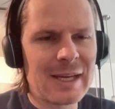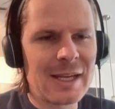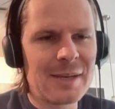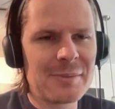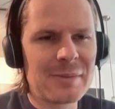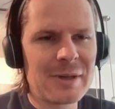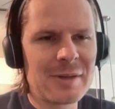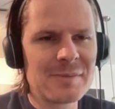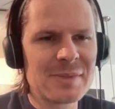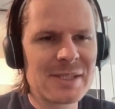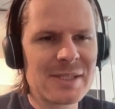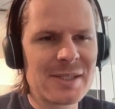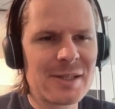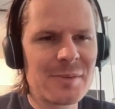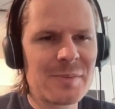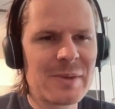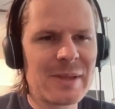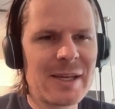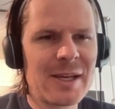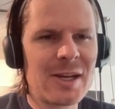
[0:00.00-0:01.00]
I'm
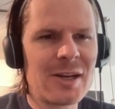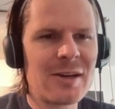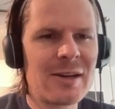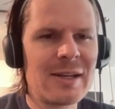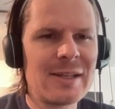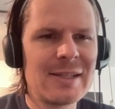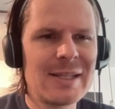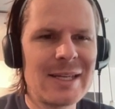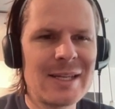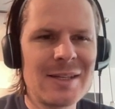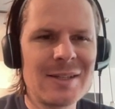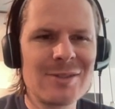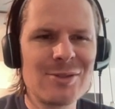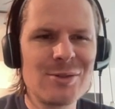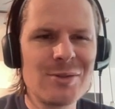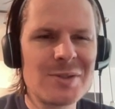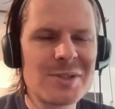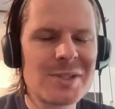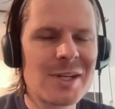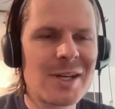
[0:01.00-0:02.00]
stumped there. And then
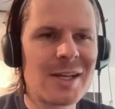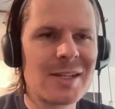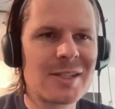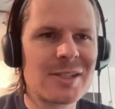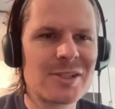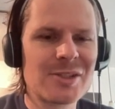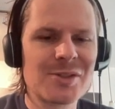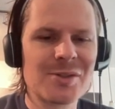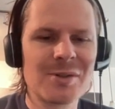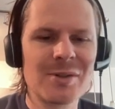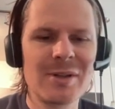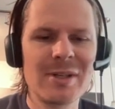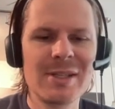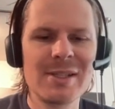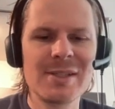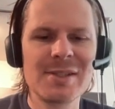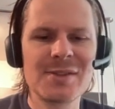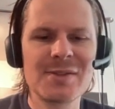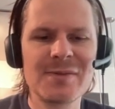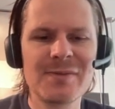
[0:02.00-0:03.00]
Utah to Detroit
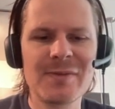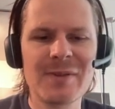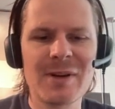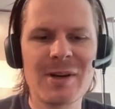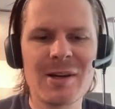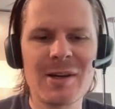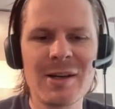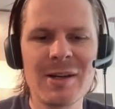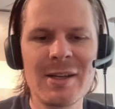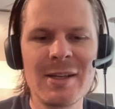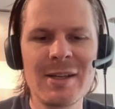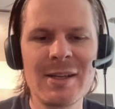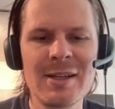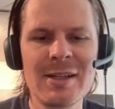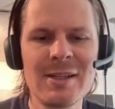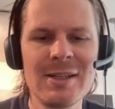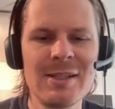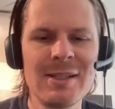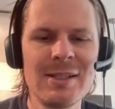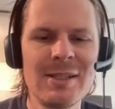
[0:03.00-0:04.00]
is Fawn
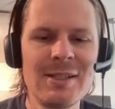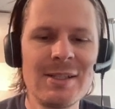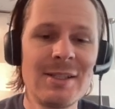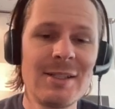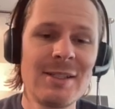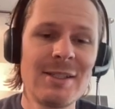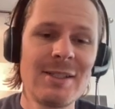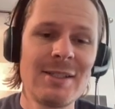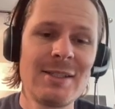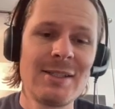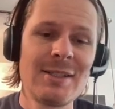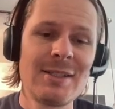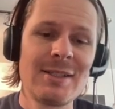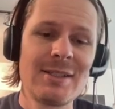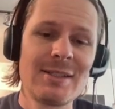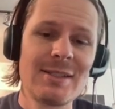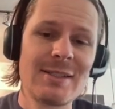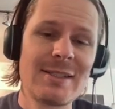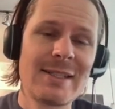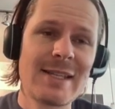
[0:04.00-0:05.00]

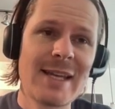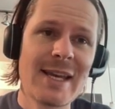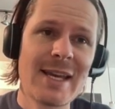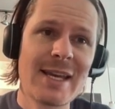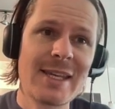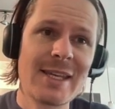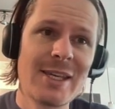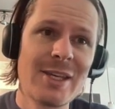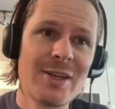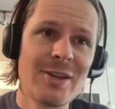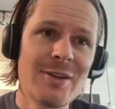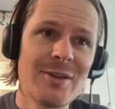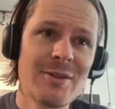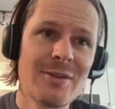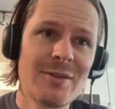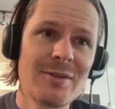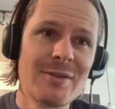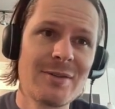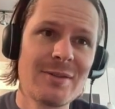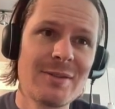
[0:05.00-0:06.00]

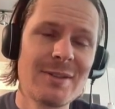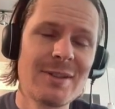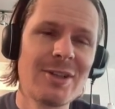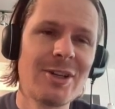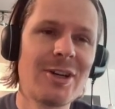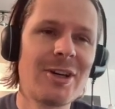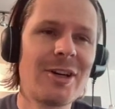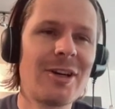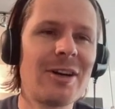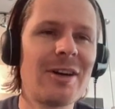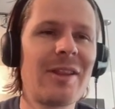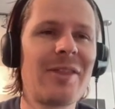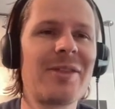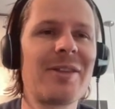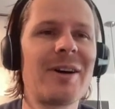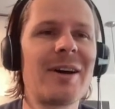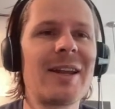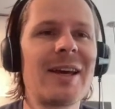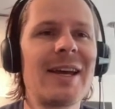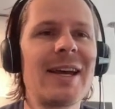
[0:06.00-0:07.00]
Tecchio. Oh, I
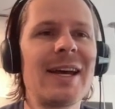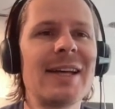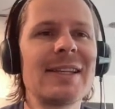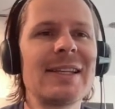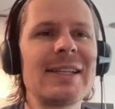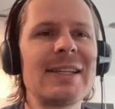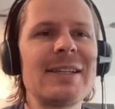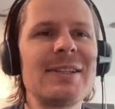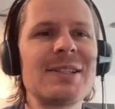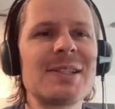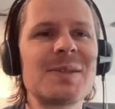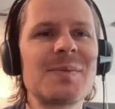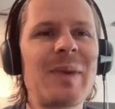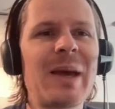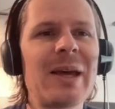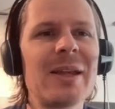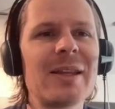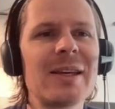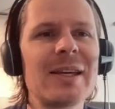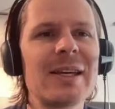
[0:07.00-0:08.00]
thought I had the
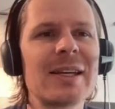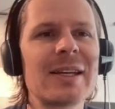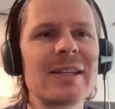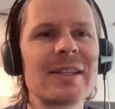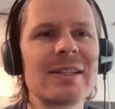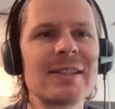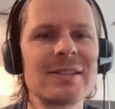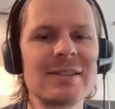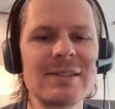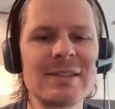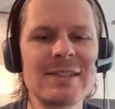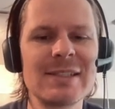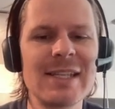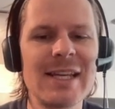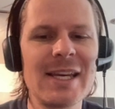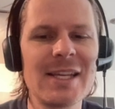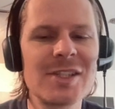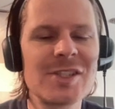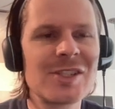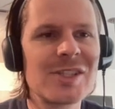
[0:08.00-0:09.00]
spelling.
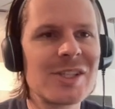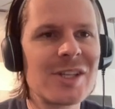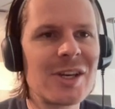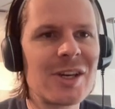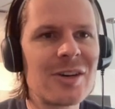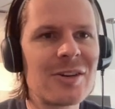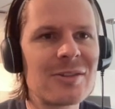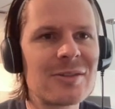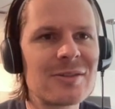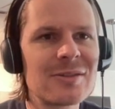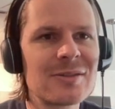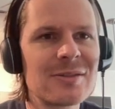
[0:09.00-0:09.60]
Tecchio?